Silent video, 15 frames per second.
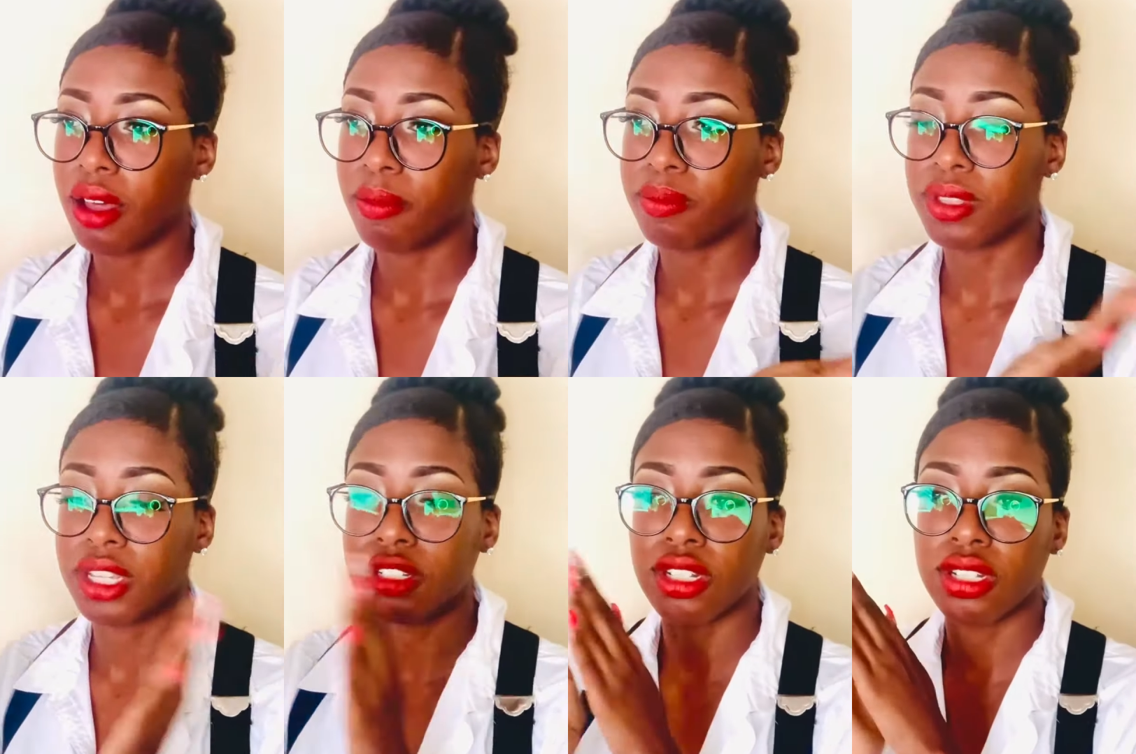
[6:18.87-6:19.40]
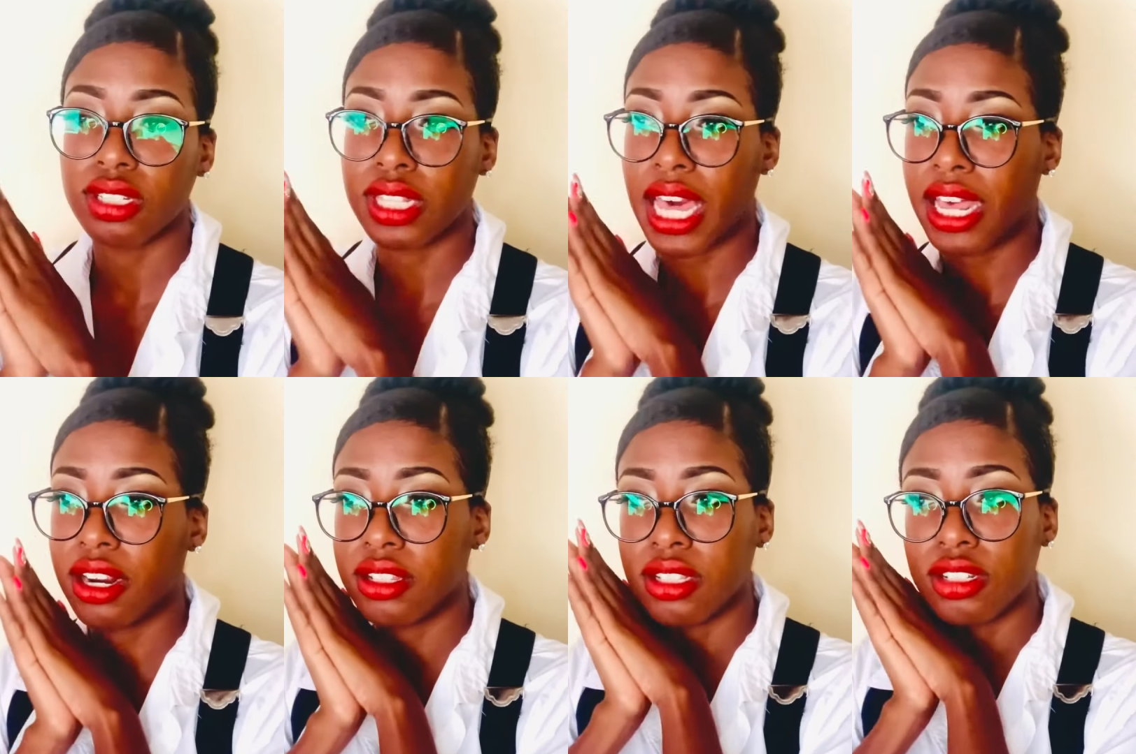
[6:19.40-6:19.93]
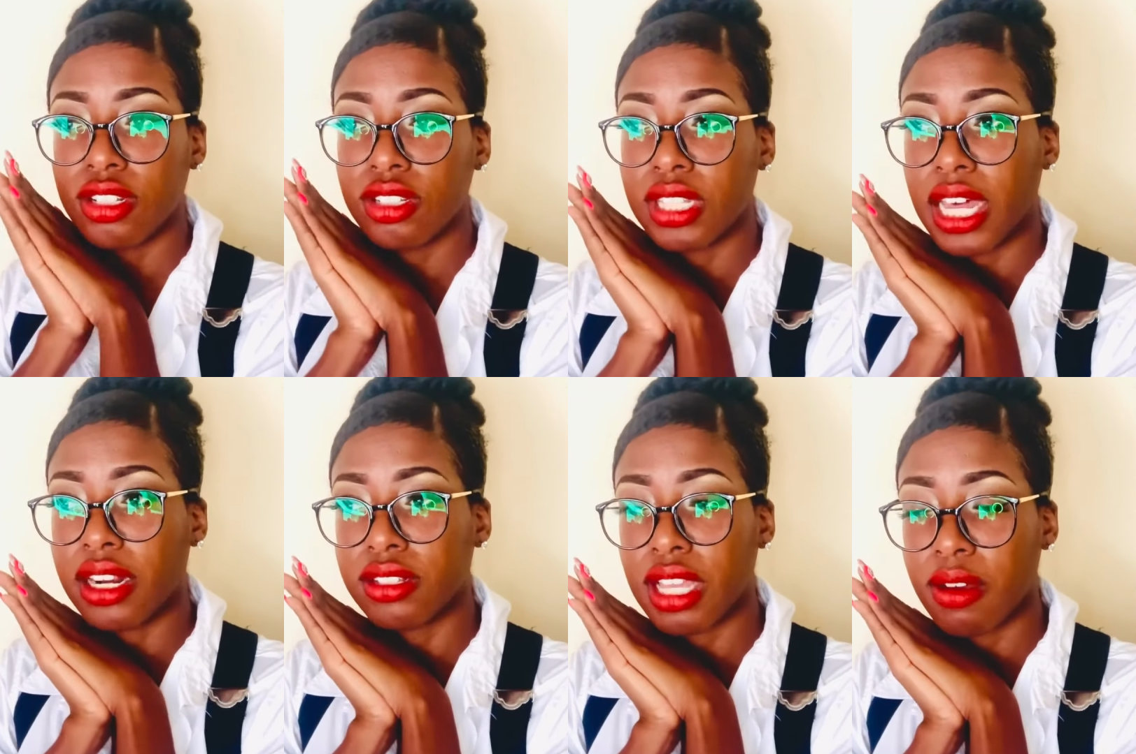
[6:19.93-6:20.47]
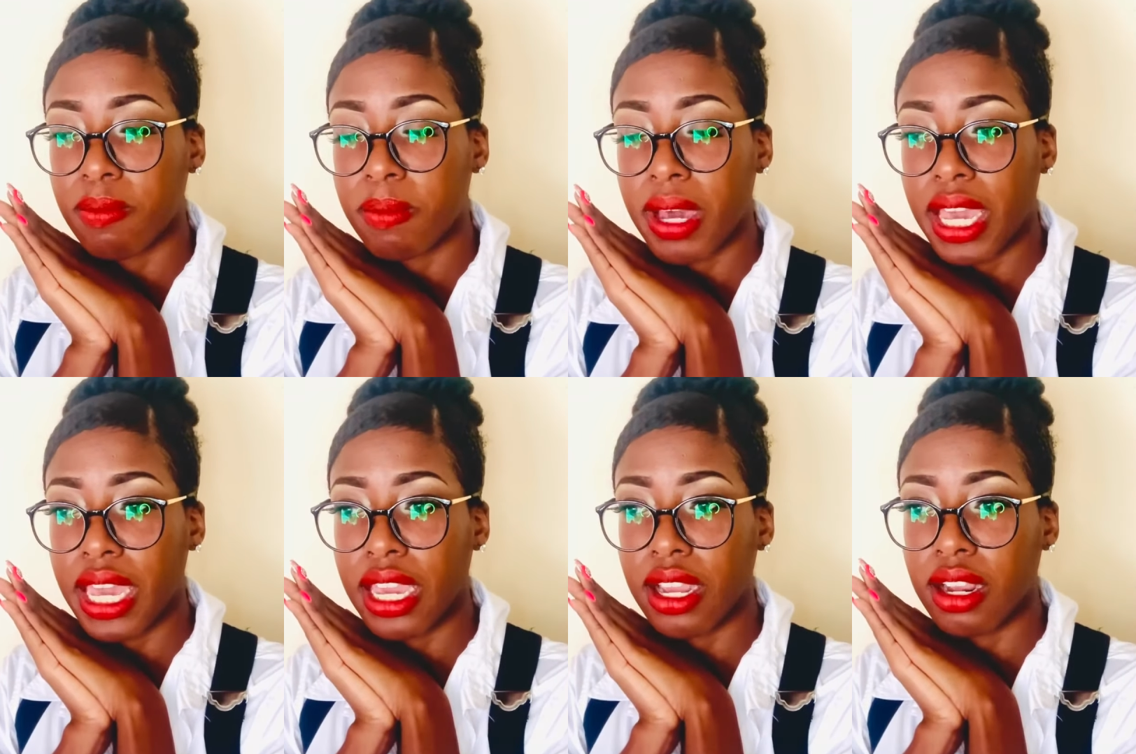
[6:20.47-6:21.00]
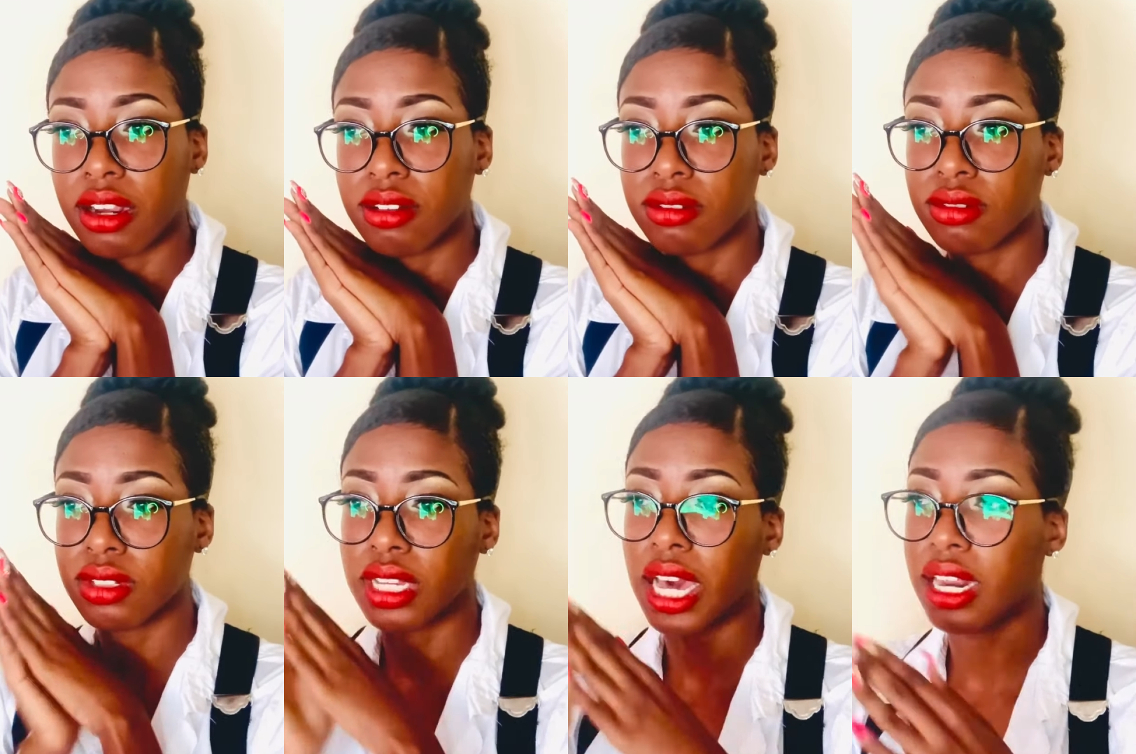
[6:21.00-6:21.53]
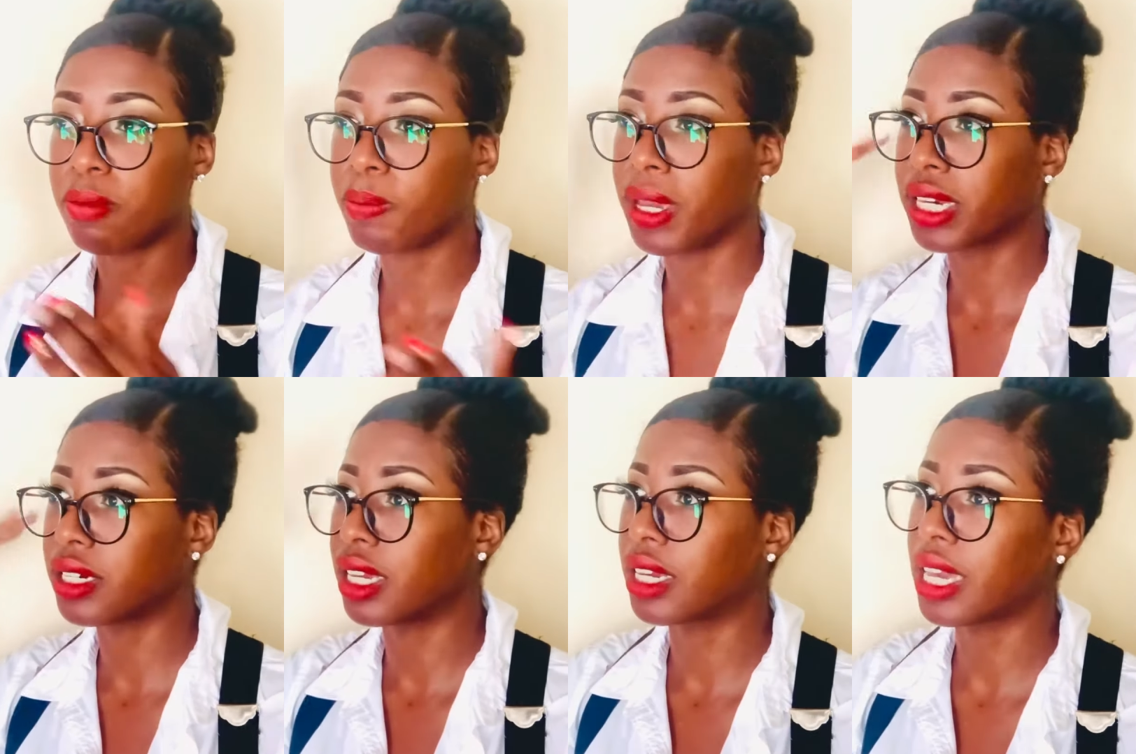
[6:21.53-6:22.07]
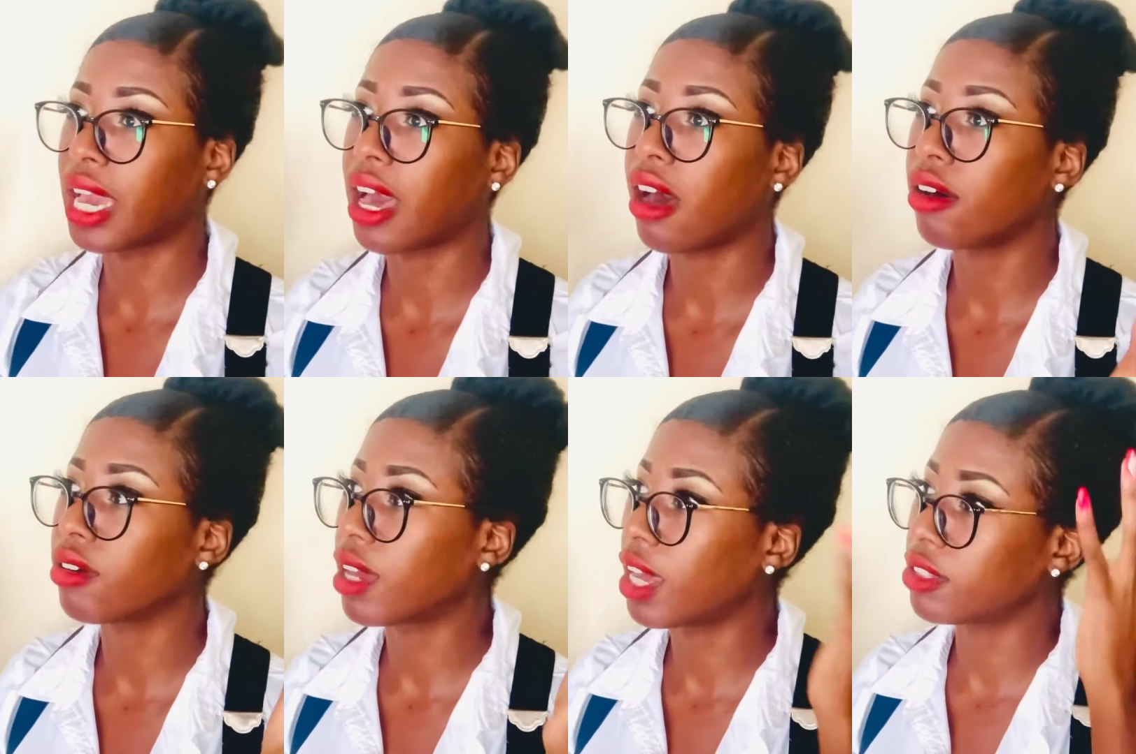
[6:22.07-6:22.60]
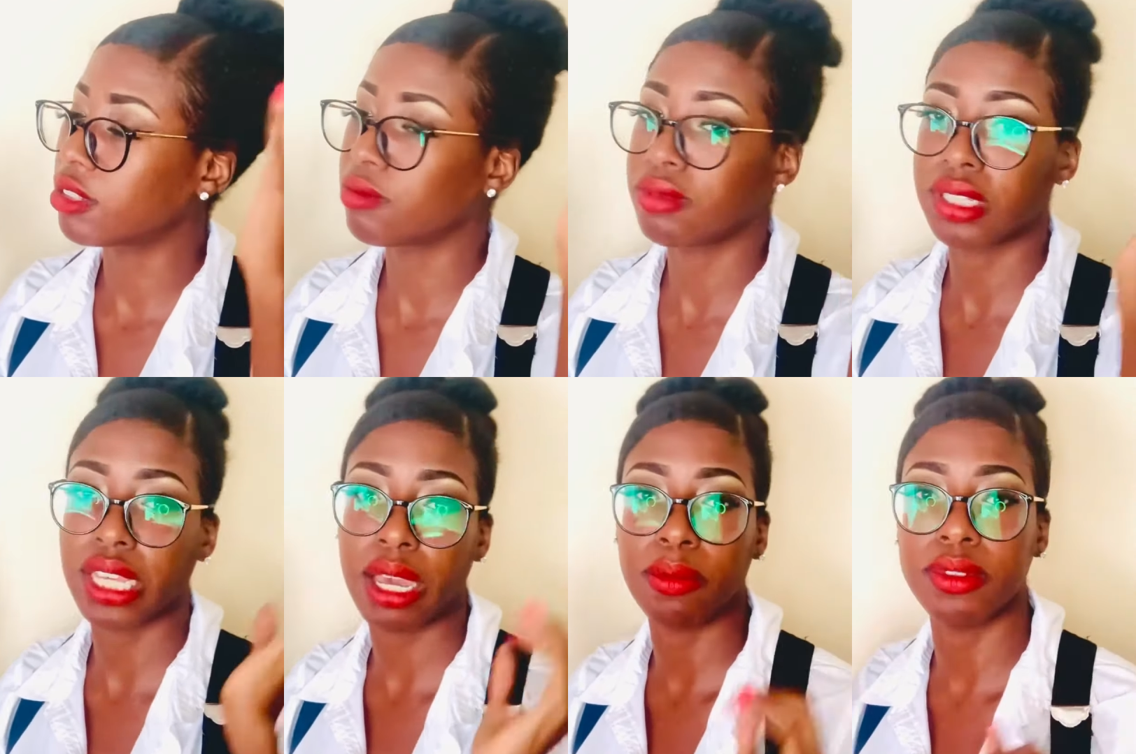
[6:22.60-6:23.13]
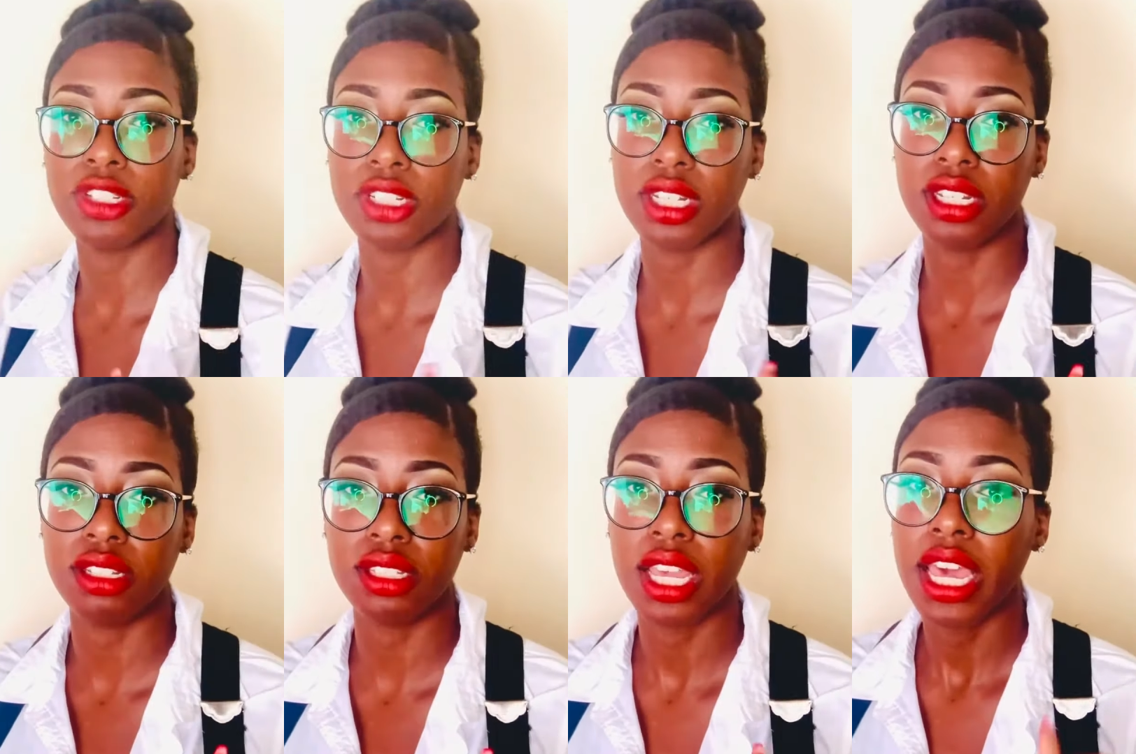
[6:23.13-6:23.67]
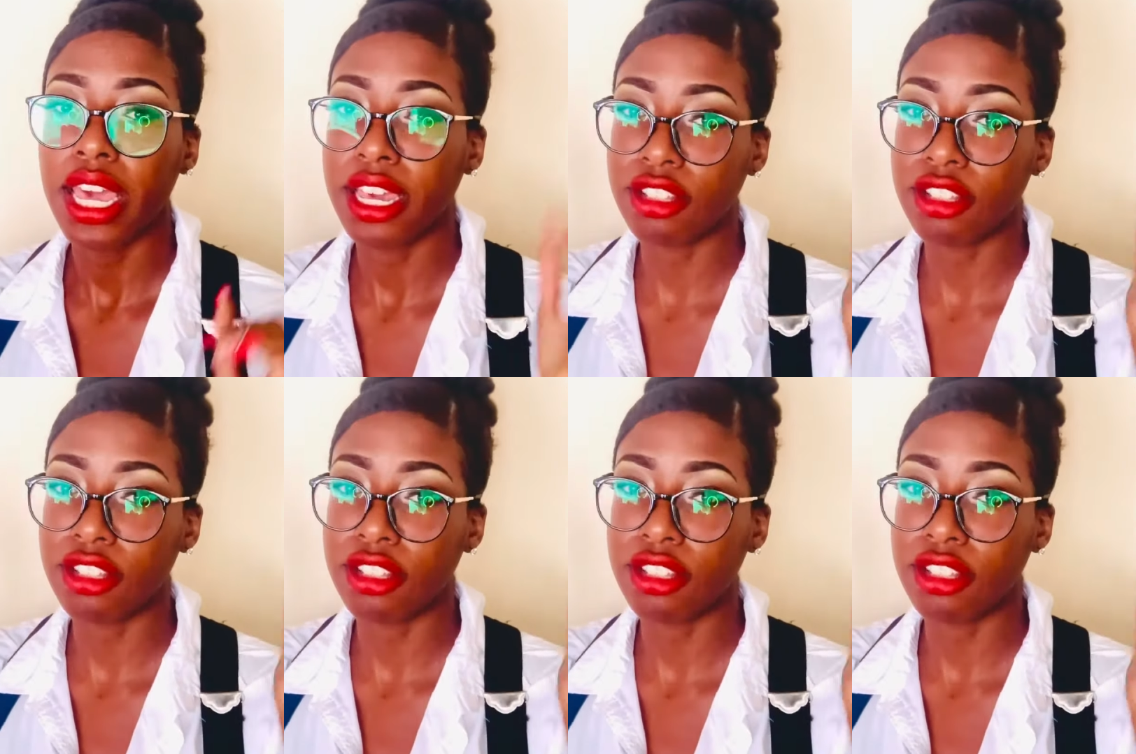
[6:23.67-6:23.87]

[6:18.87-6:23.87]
They just sat on top of my hair, got a picnic out, got some sandwiches,